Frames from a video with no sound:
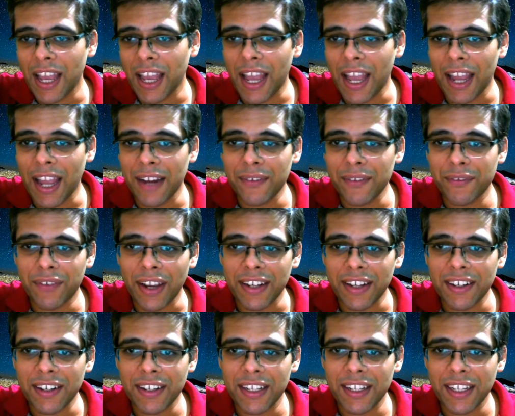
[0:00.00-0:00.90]
And
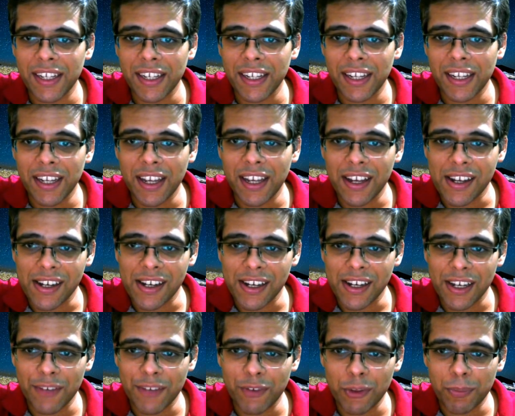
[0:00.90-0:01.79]
finally,
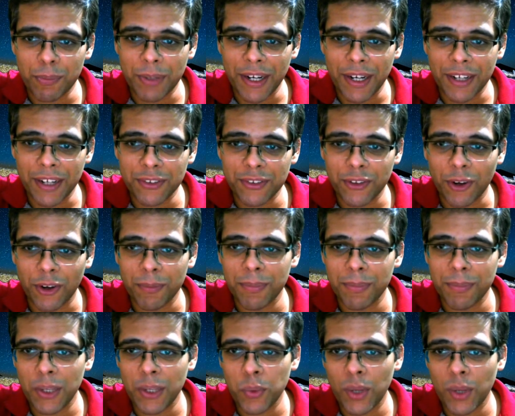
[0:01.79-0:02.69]
if you place this
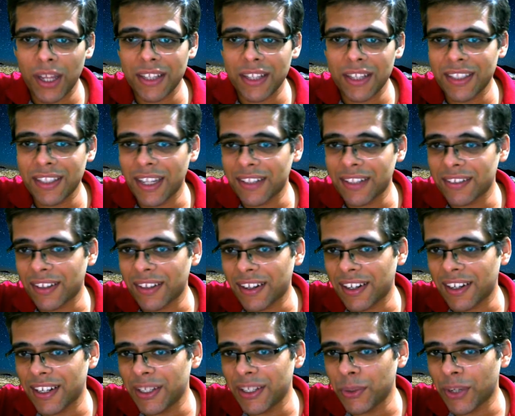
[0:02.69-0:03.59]
on b1, then
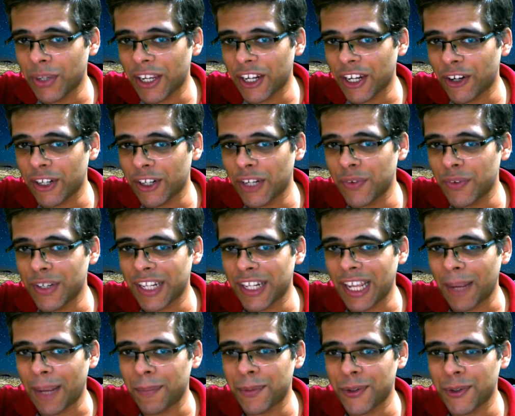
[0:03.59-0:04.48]
suddenly you cannot even
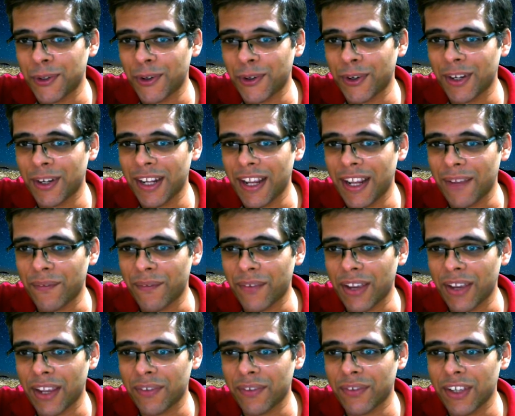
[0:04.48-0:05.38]
capture on
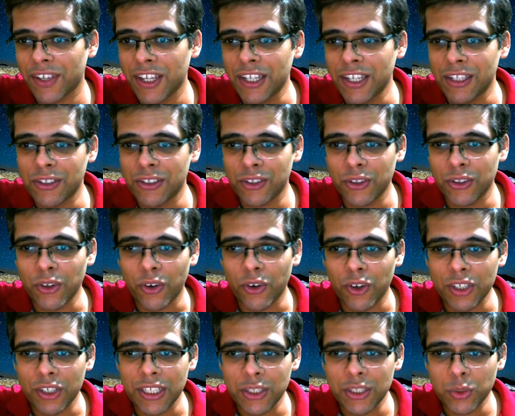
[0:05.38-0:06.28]
a5. So the
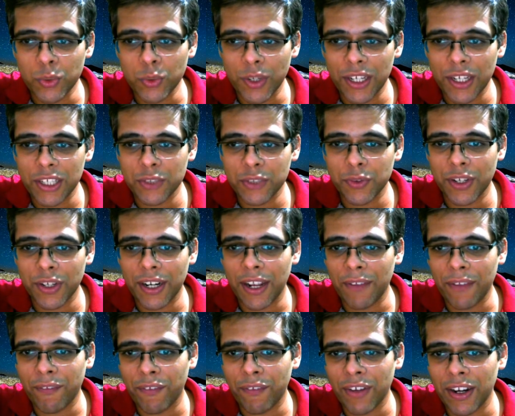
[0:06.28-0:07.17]
only squares were
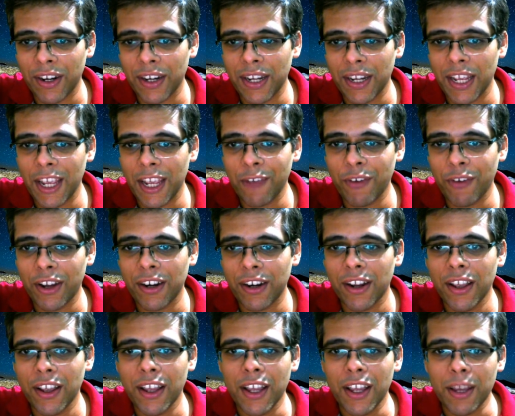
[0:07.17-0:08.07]
f1 and
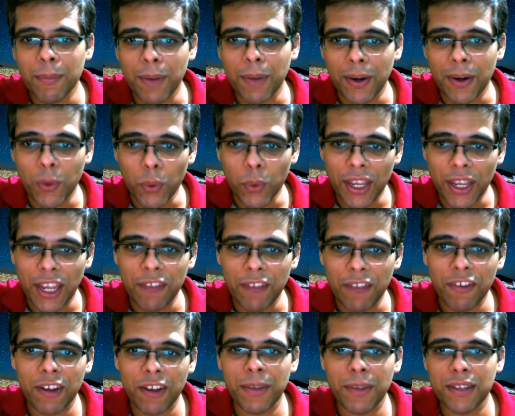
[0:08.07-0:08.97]
a1, but rook
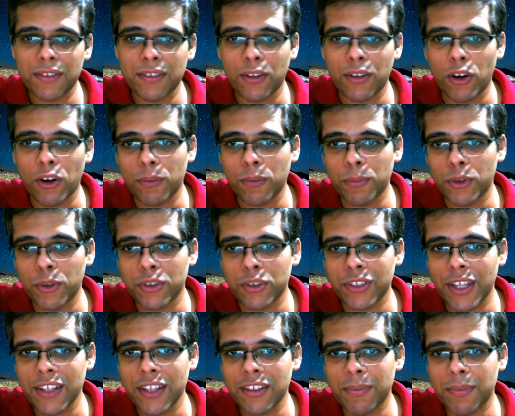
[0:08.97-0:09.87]
a1 makes a lot more
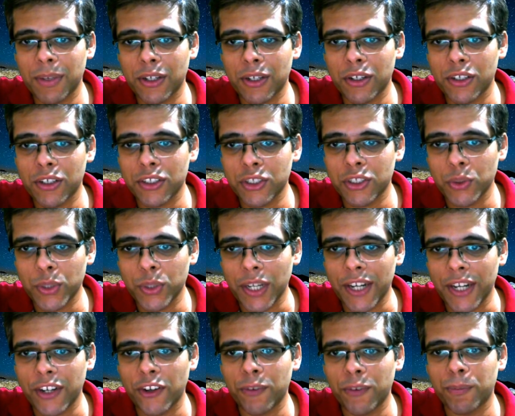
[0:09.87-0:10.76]
sense because you
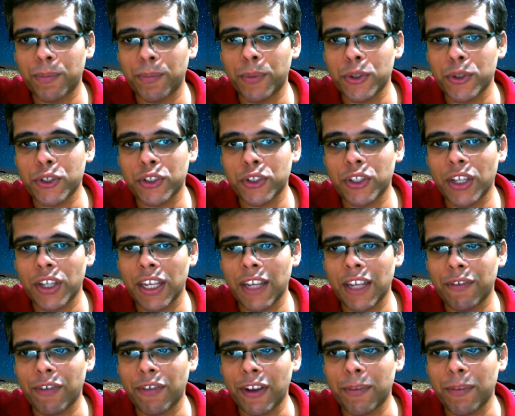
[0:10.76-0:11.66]
kind of push the
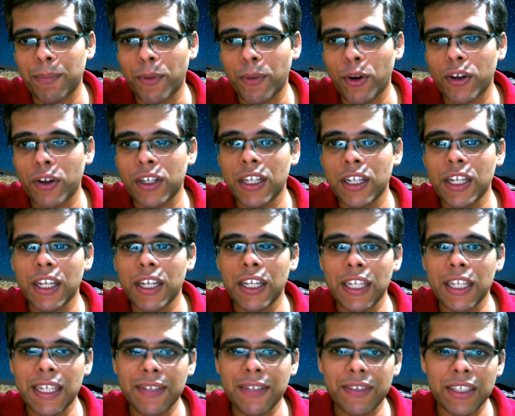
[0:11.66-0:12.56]
a5 pawn
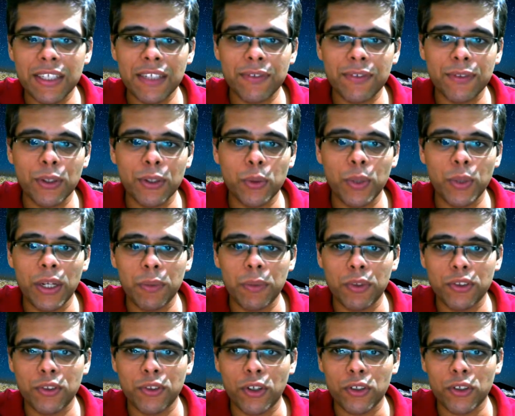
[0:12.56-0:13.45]
even if the queen
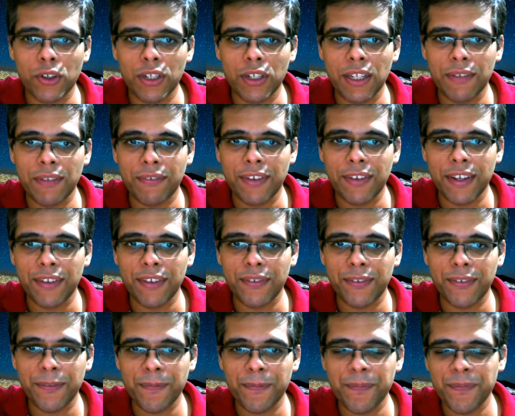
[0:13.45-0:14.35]
was not on e5.
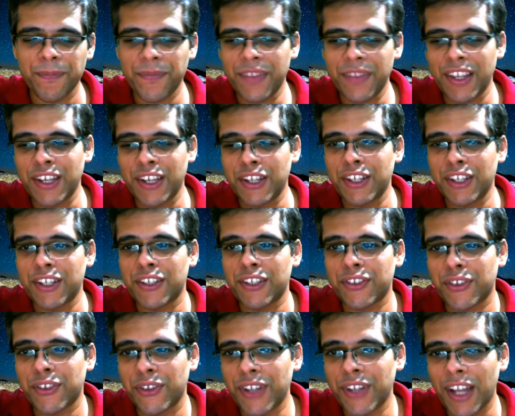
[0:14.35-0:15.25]

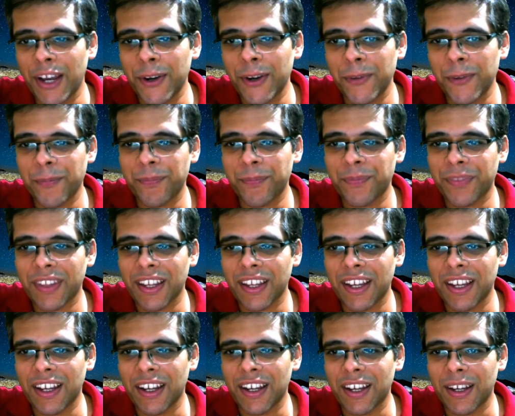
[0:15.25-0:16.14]
So now
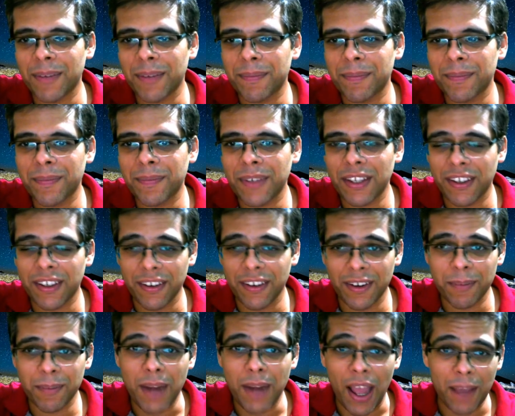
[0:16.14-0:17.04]

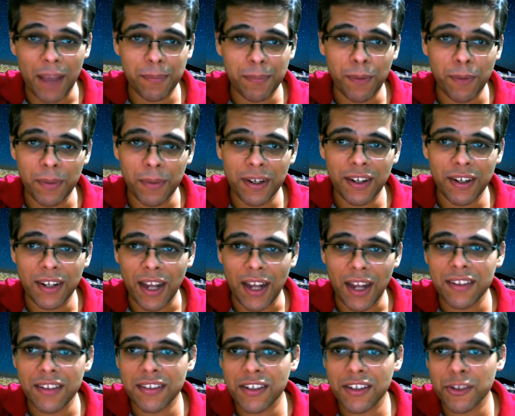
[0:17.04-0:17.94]
here black probably
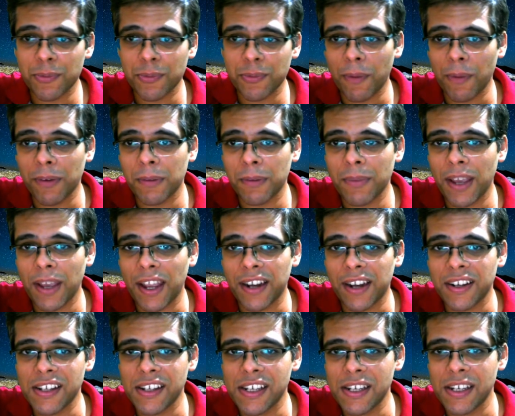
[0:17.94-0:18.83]
realized his problem
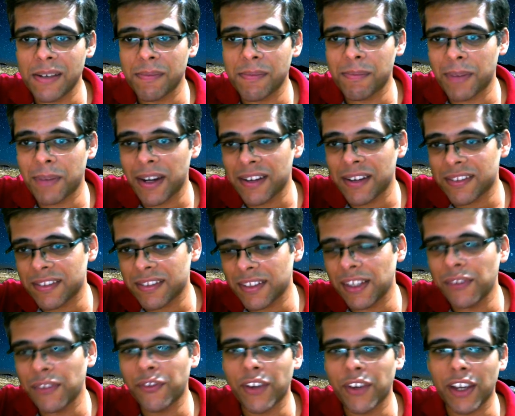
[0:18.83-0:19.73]
and he played
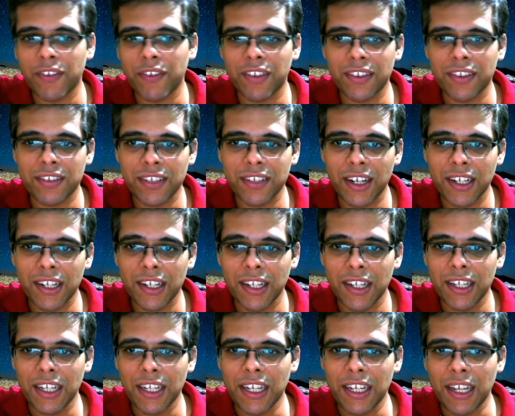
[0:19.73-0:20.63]
c5 instead,
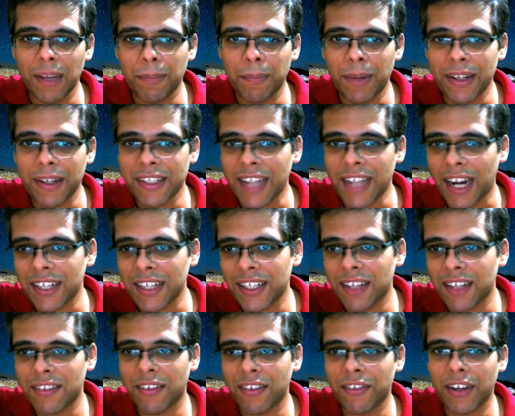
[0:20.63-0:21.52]
but that
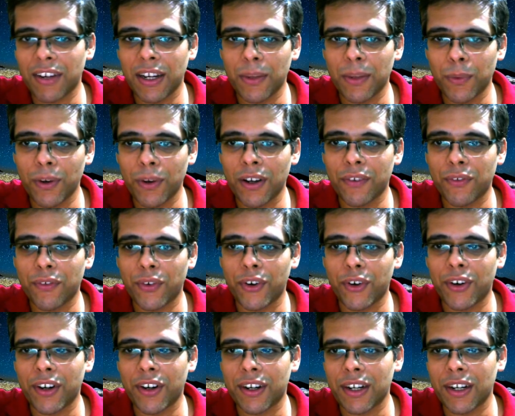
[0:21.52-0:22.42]
doesn't really work
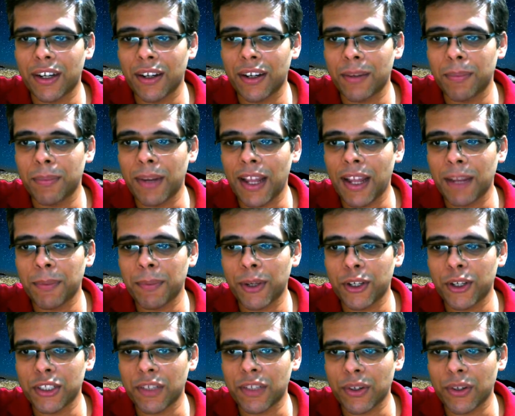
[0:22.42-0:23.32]
for black,
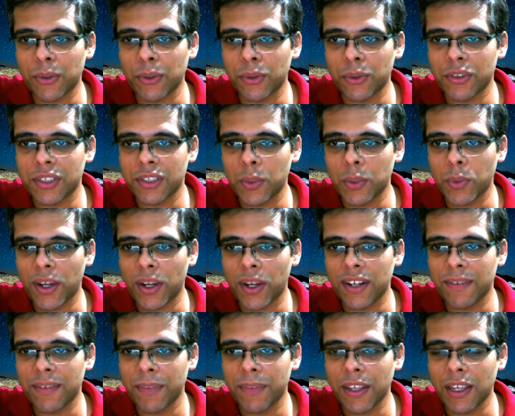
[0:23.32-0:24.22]
because after rook
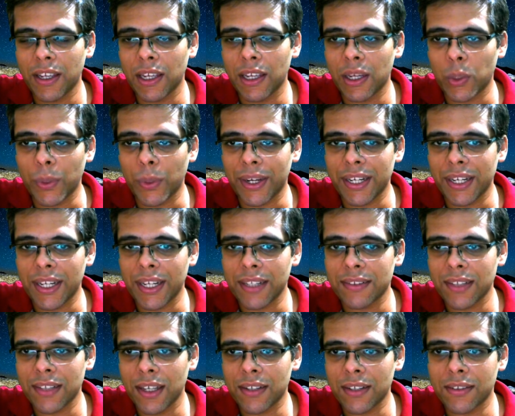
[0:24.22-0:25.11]
c1, queen
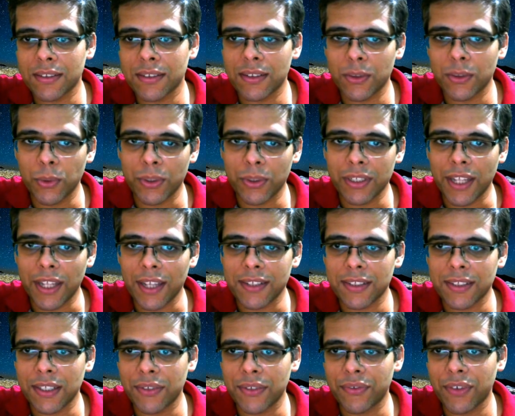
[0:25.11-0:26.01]
d6, rook
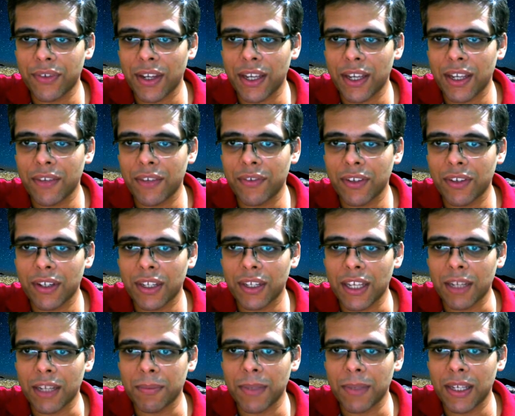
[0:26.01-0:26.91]
takes c5,
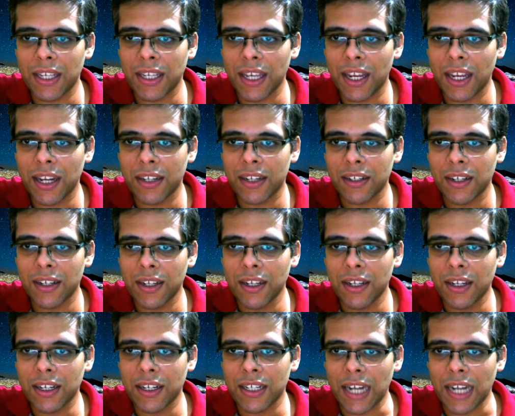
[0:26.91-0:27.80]
king b8,
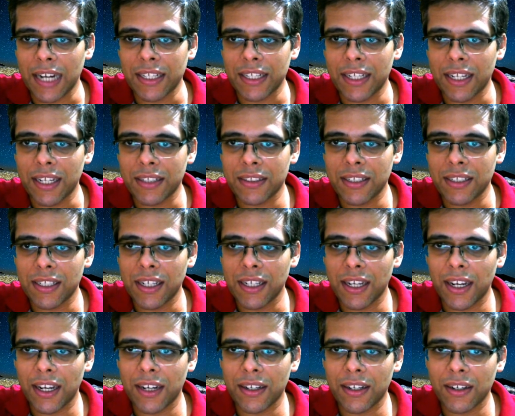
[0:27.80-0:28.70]
knight takes
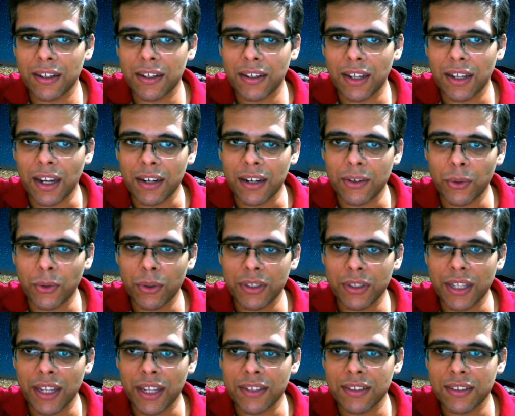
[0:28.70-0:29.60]
d8, and
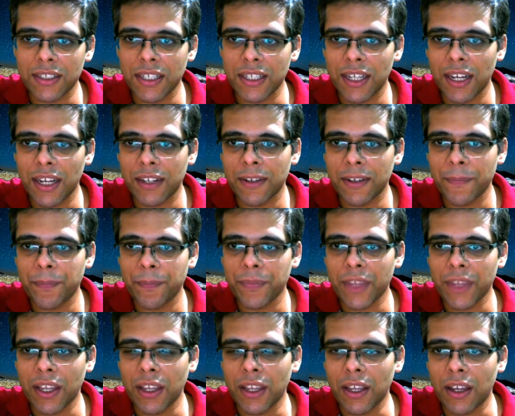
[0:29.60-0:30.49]
rook takes d8,
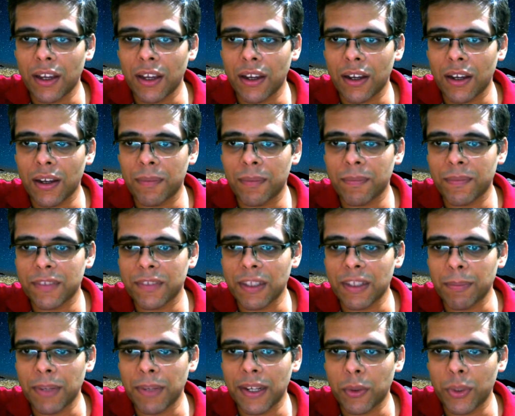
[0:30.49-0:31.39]

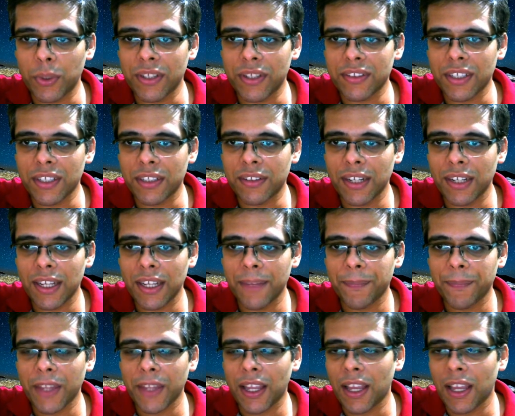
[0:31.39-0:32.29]
simply queen
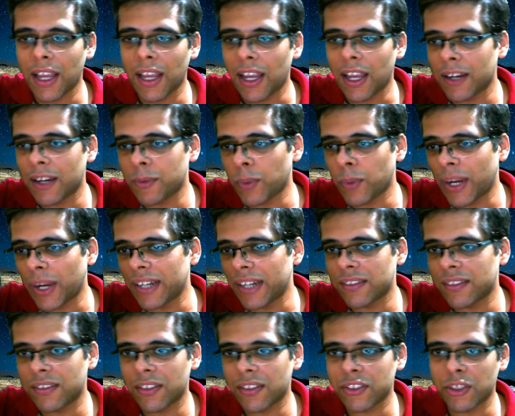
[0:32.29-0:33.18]
c3, and
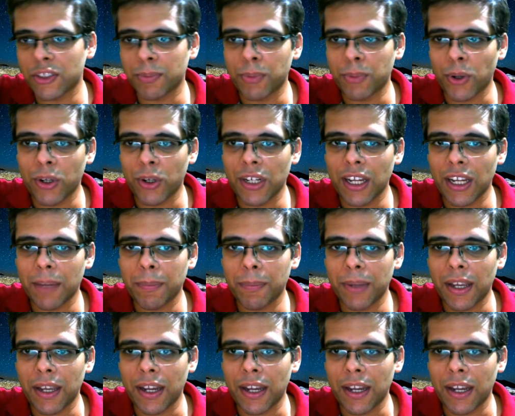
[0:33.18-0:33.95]
white is just a pawn up.